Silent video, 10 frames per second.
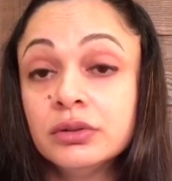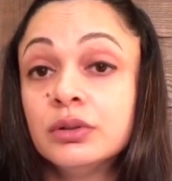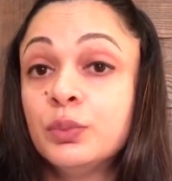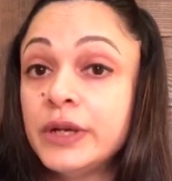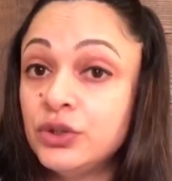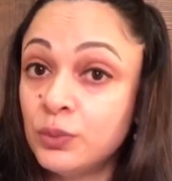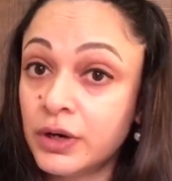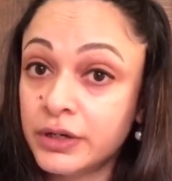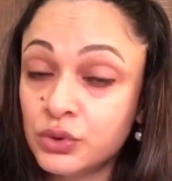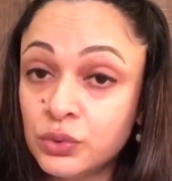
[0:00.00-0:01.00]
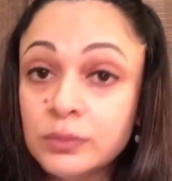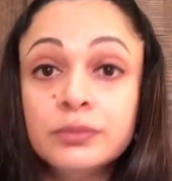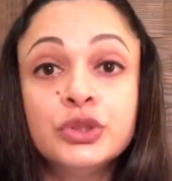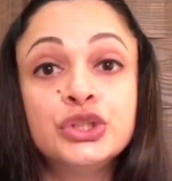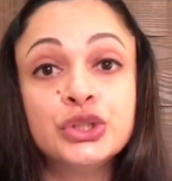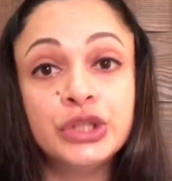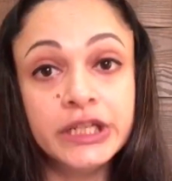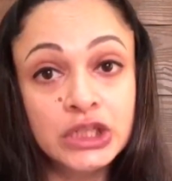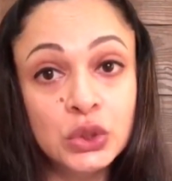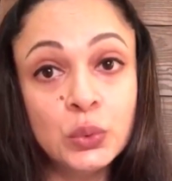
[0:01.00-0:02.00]
when you are at home should
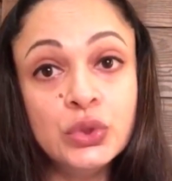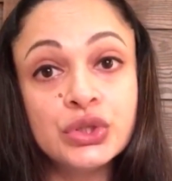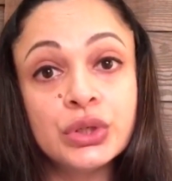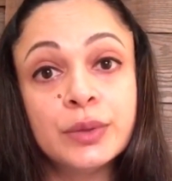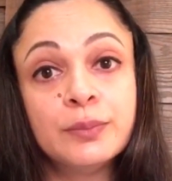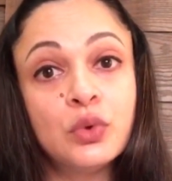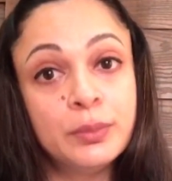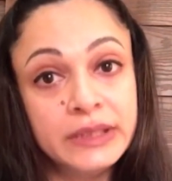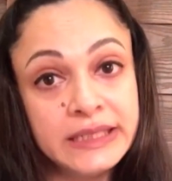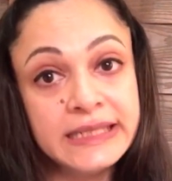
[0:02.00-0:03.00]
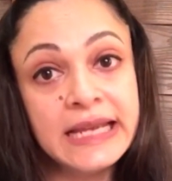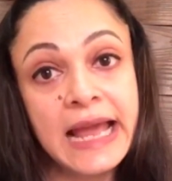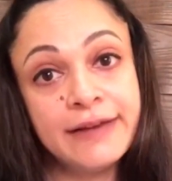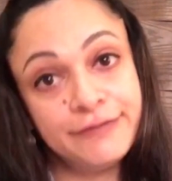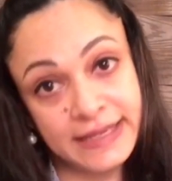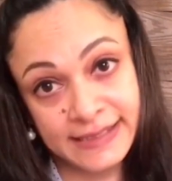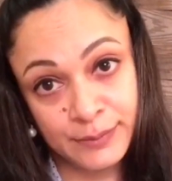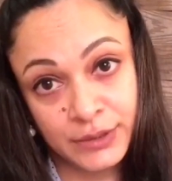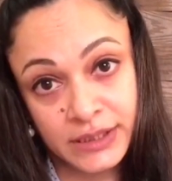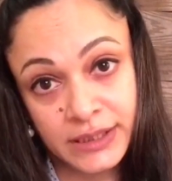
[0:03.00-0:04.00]
include mobility and
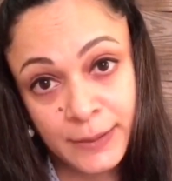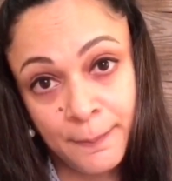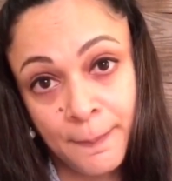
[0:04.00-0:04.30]
flexibility,